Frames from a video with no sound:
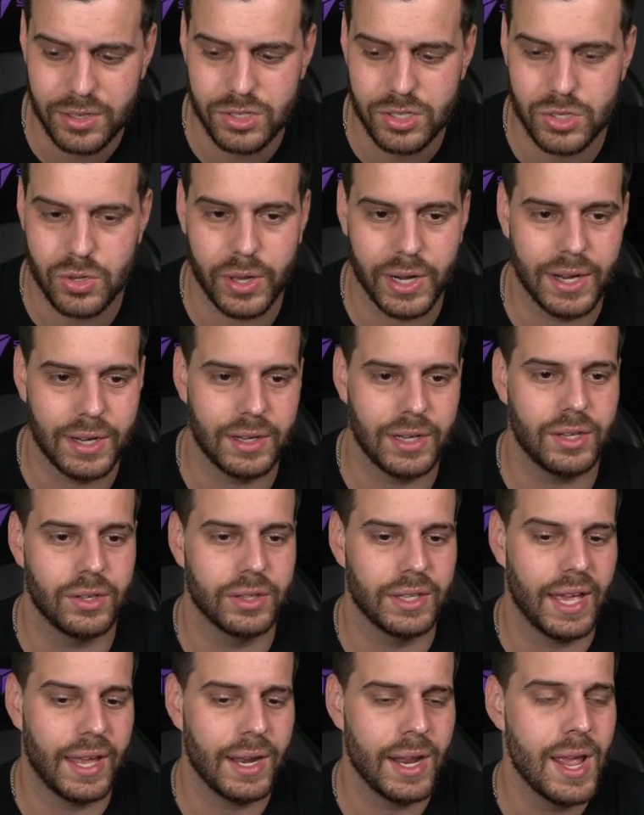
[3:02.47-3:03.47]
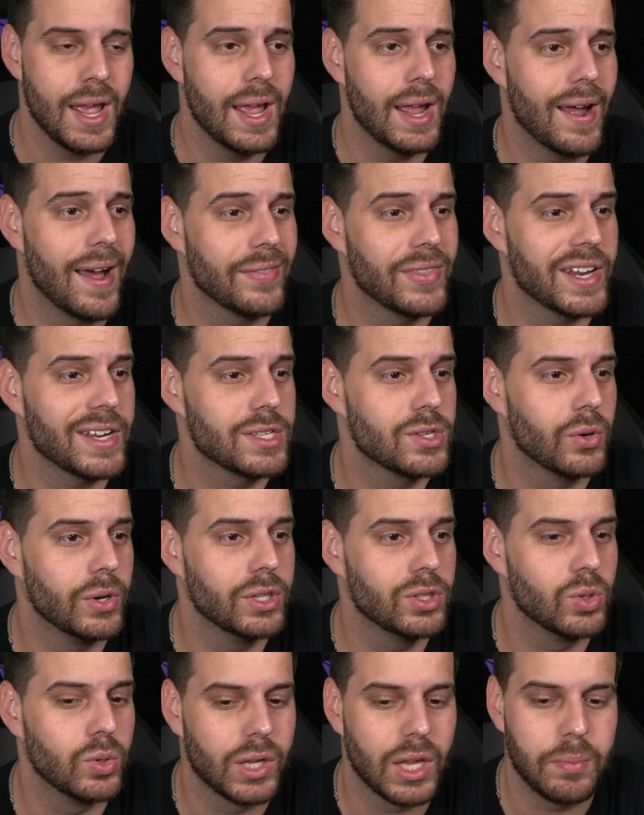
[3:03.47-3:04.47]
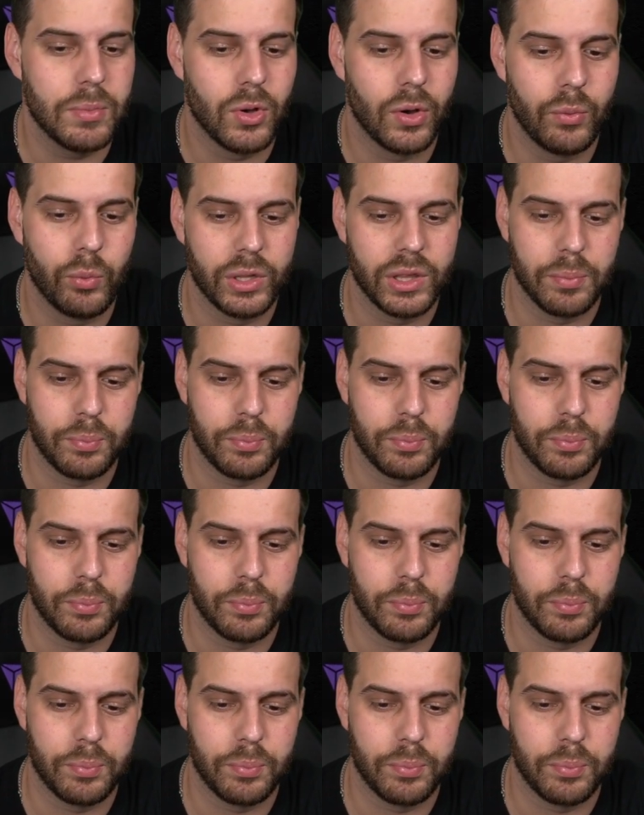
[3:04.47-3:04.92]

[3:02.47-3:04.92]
Just go ahead and click on that. And that is going to keep going with the